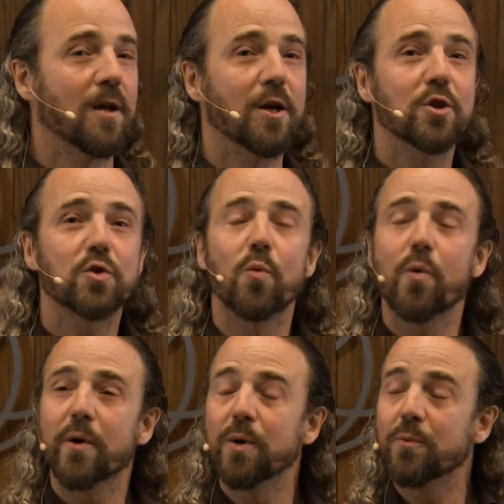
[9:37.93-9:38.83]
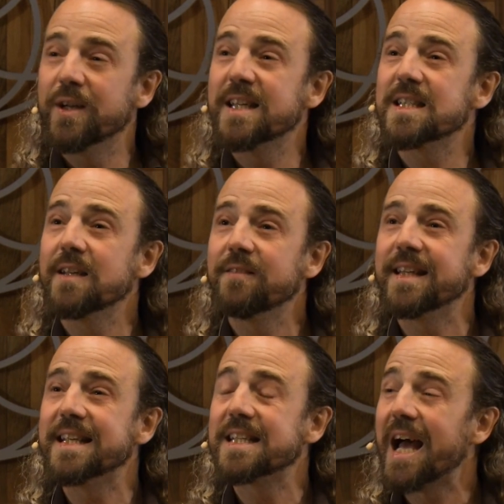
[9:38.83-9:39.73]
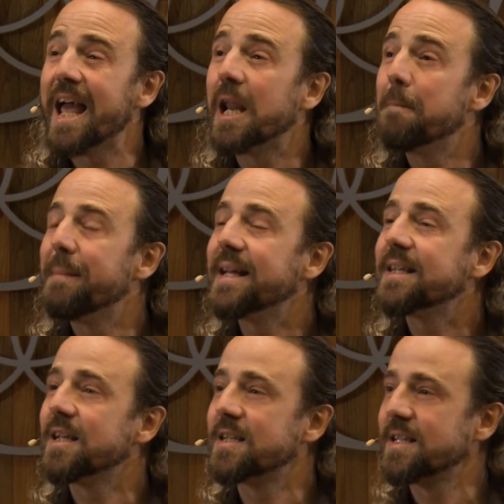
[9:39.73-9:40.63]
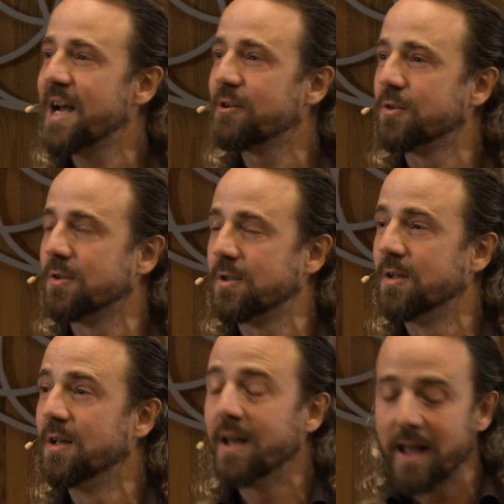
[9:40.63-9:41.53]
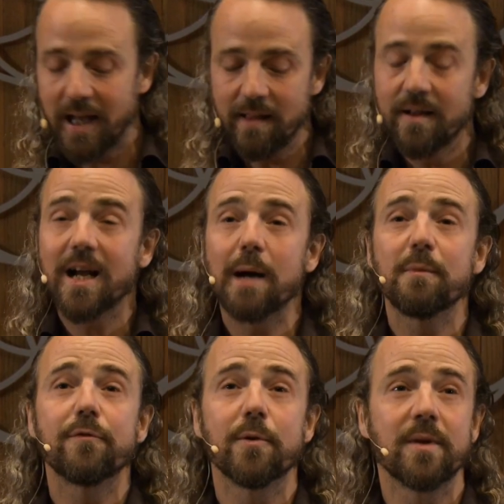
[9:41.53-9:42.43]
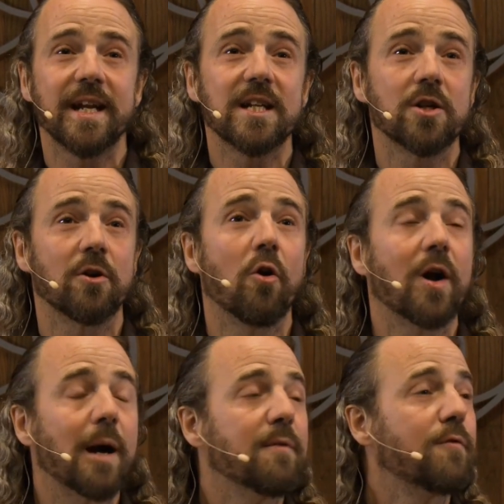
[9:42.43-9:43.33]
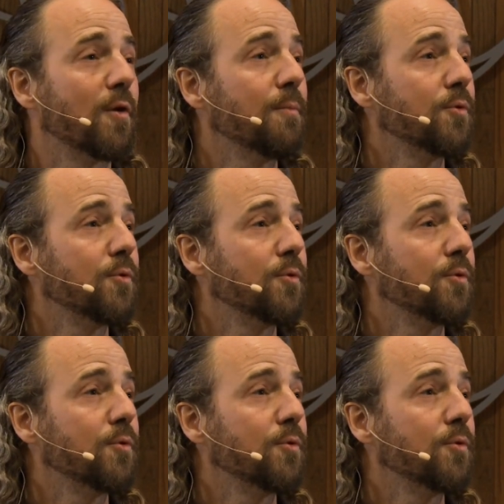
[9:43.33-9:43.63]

So when we receive these elemental sounds, either coming from nature or coming from